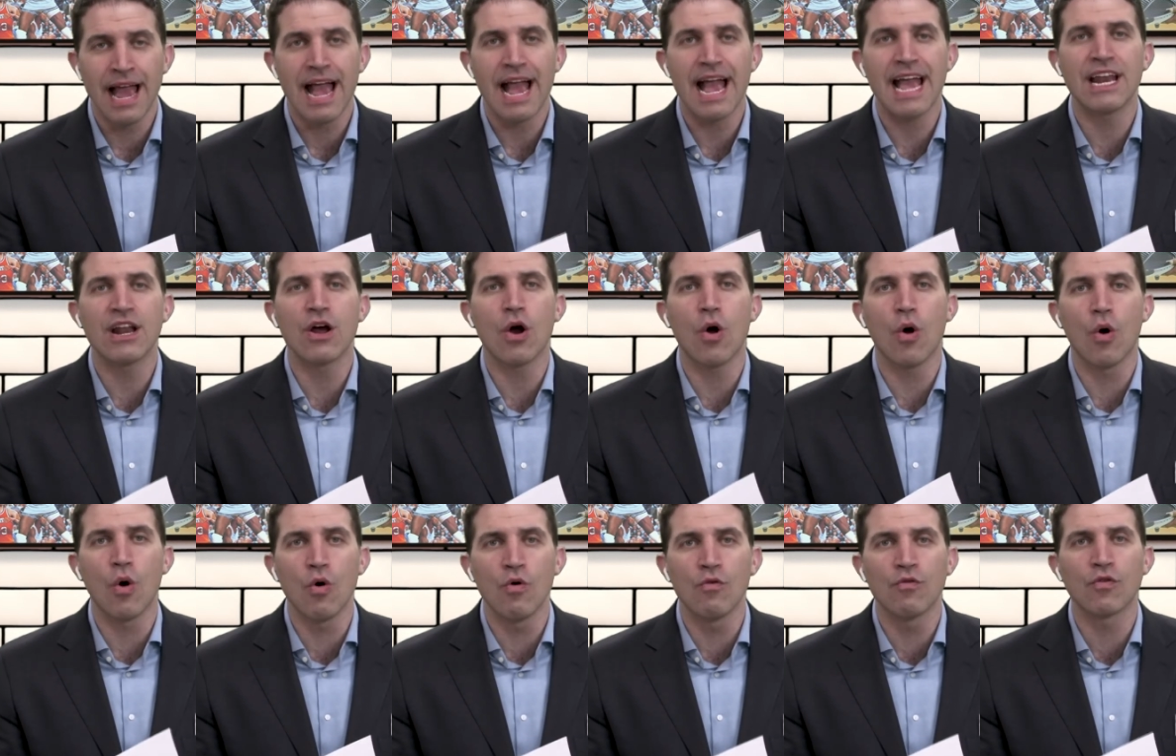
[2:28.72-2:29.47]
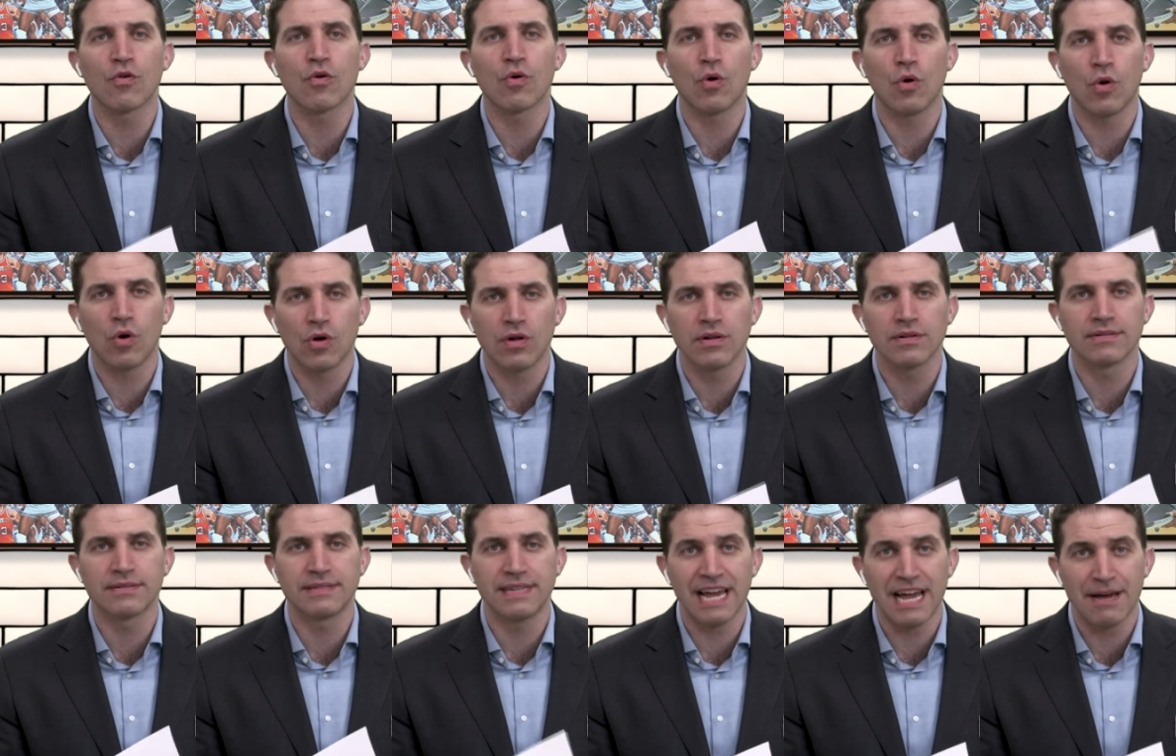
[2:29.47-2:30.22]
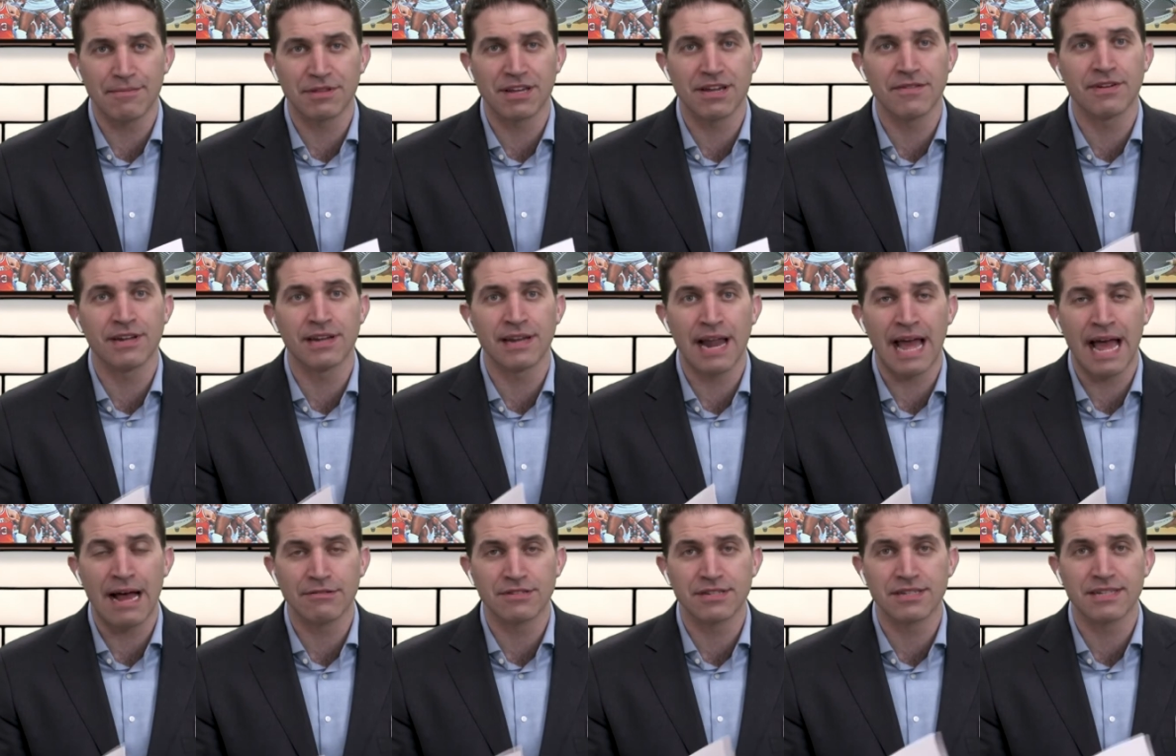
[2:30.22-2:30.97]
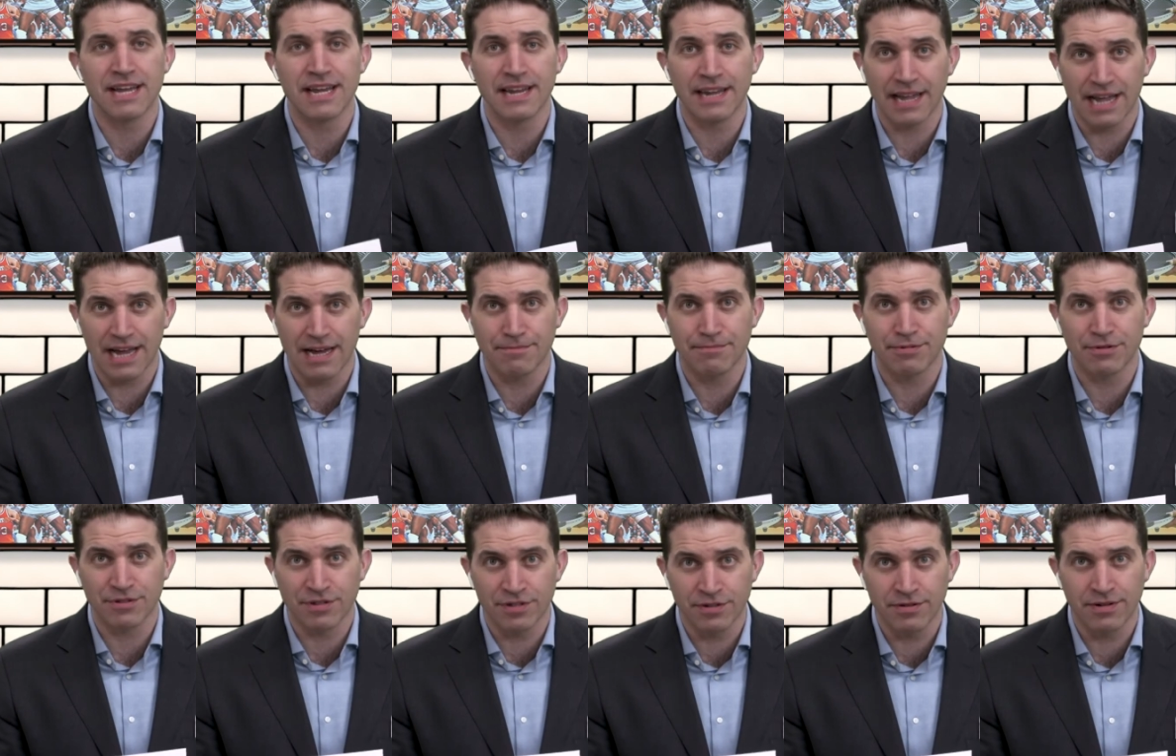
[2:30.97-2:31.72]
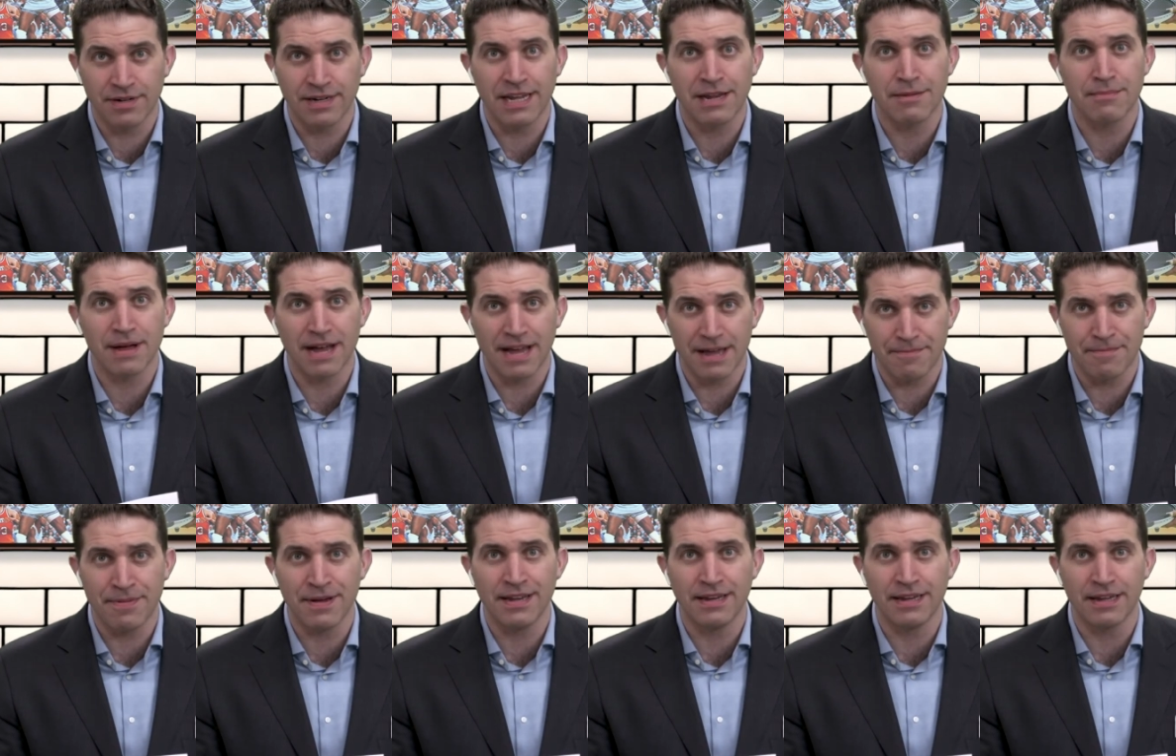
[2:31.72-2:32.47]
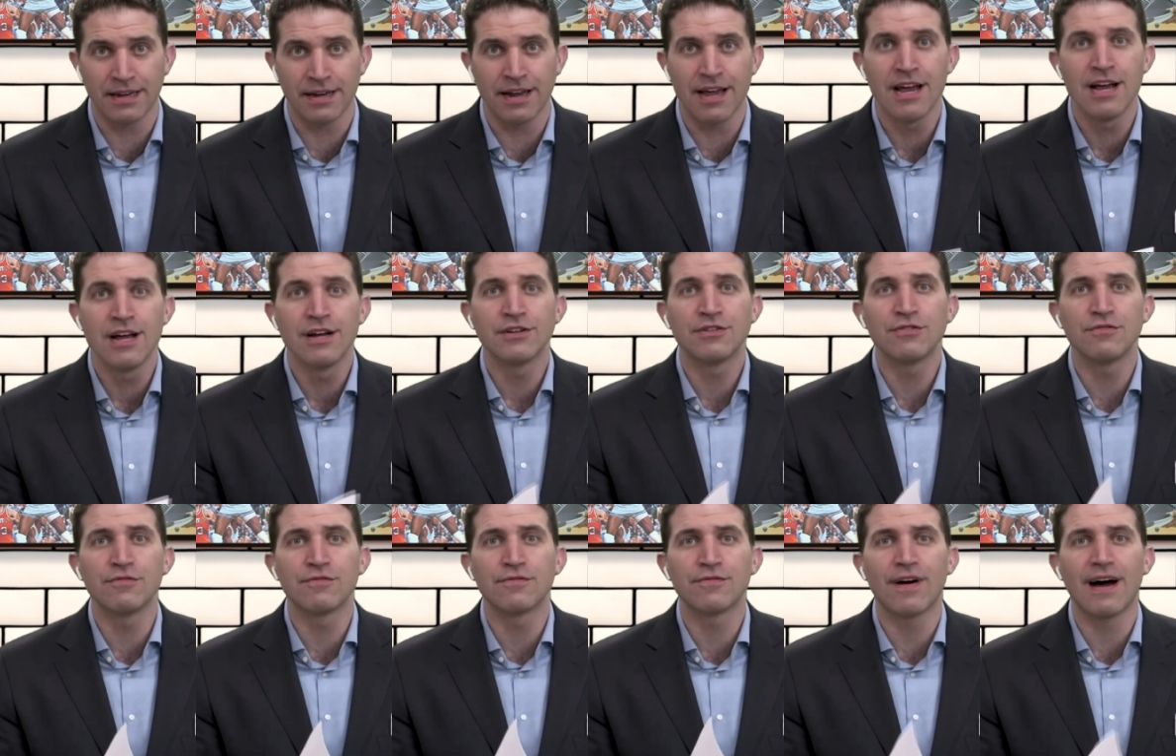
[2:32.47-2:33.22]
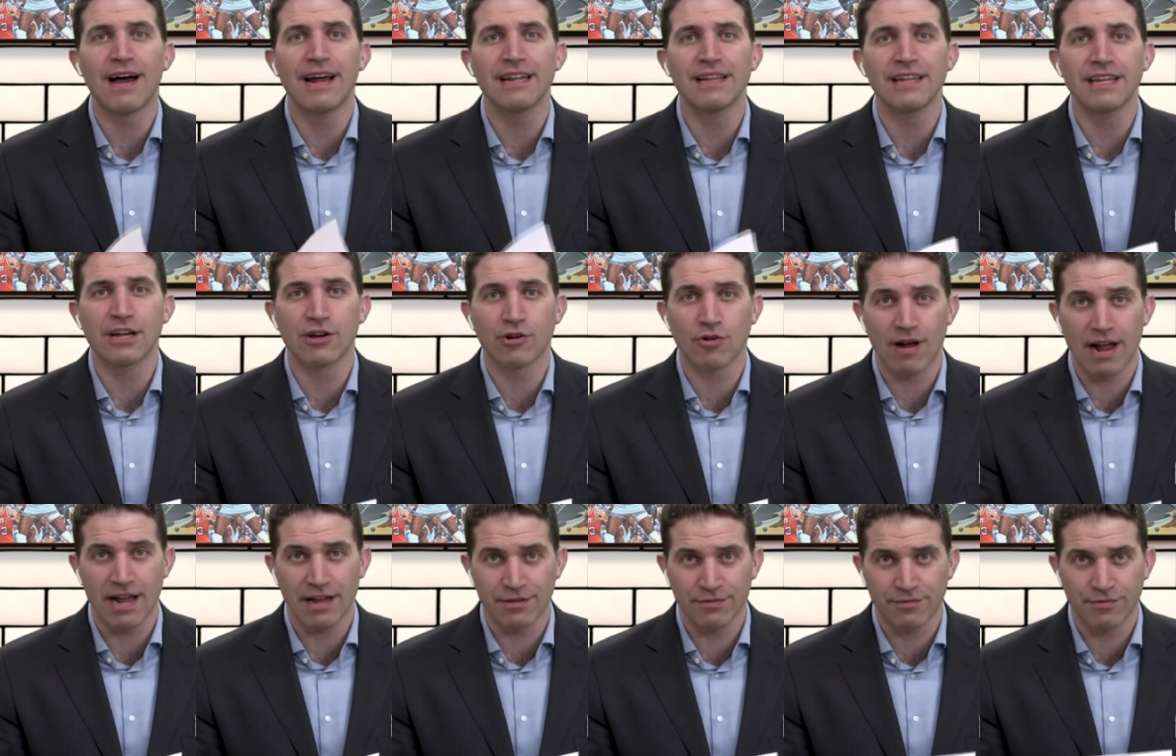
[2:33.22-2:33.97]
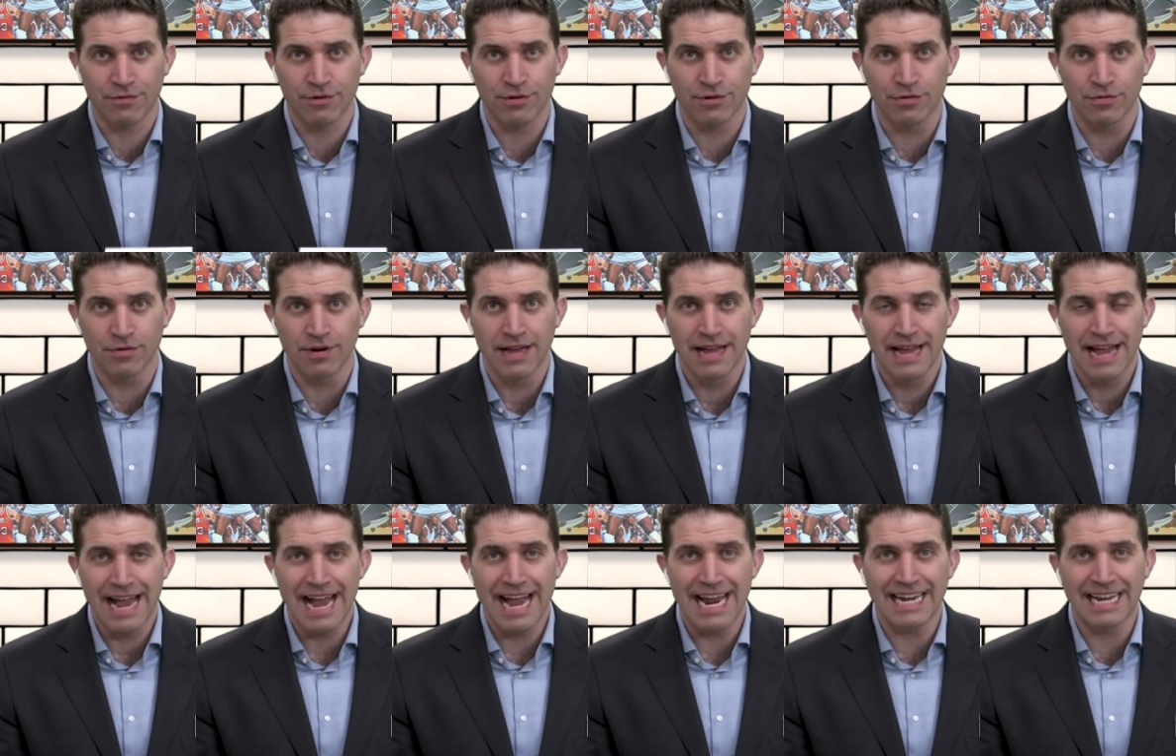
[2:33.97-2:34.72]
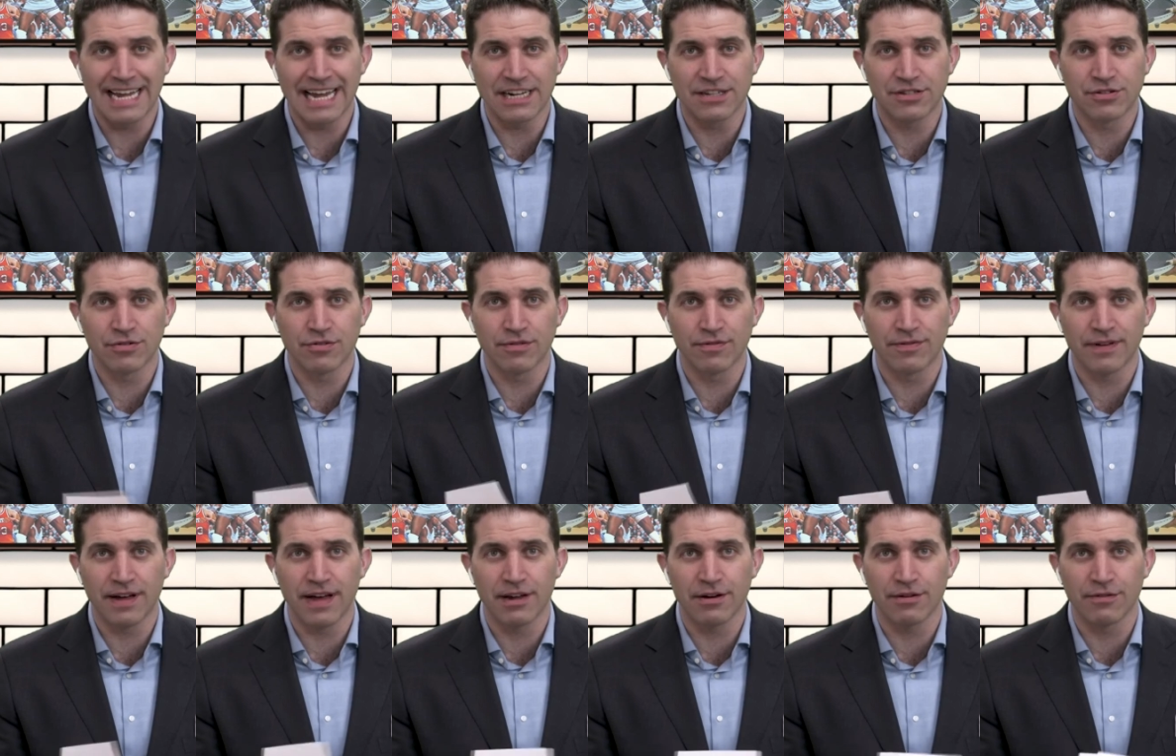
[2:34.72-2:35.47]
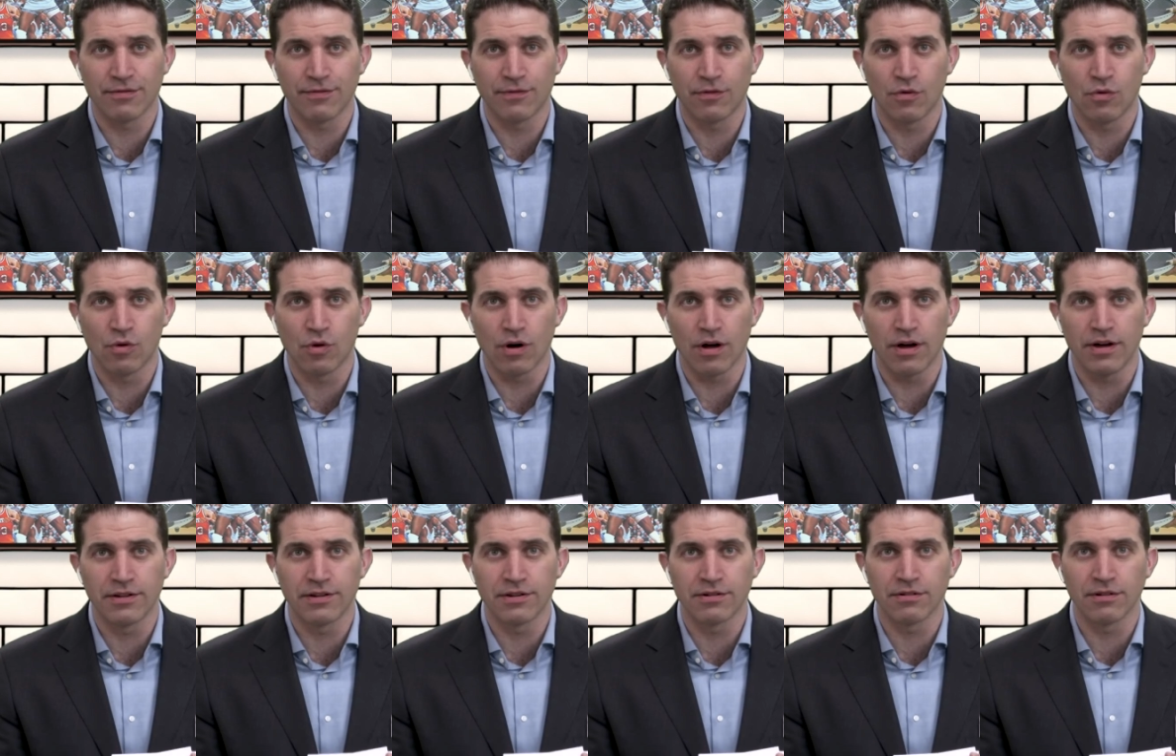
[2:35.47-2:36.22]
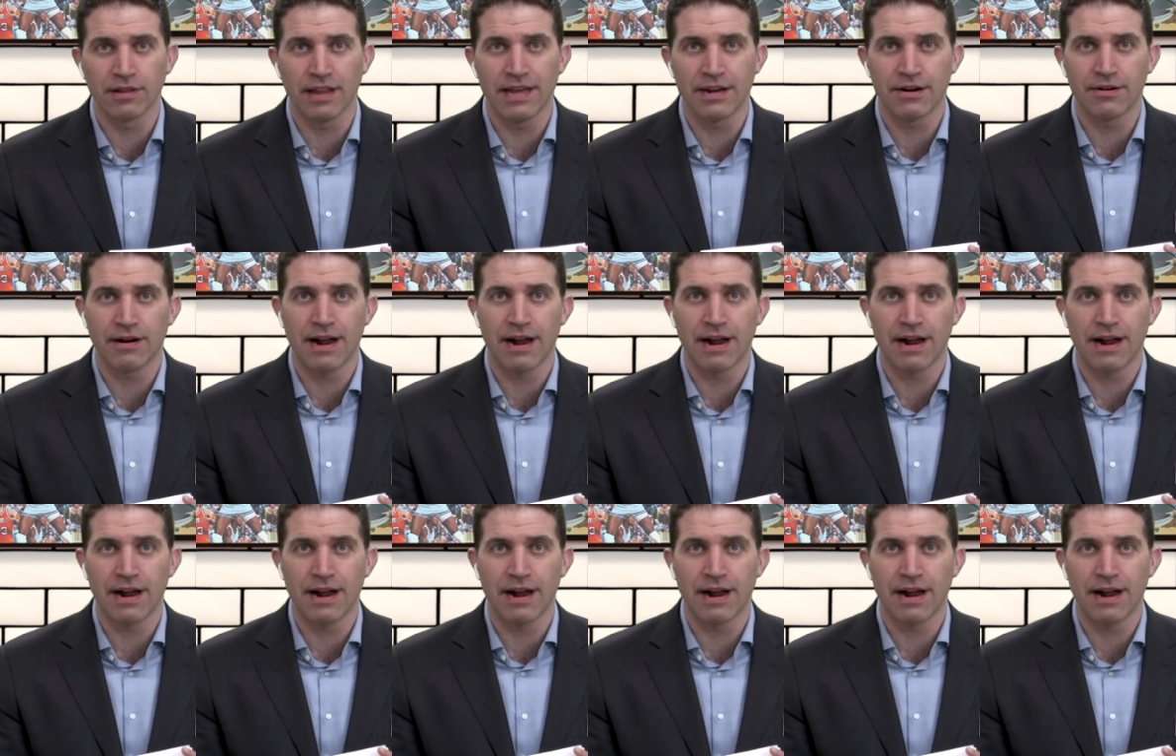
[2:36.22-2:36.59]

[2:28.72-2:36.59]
and overall depth give it an outstanding opportunity, in my opinion, to finally crack through and get to a Final Four under Leonard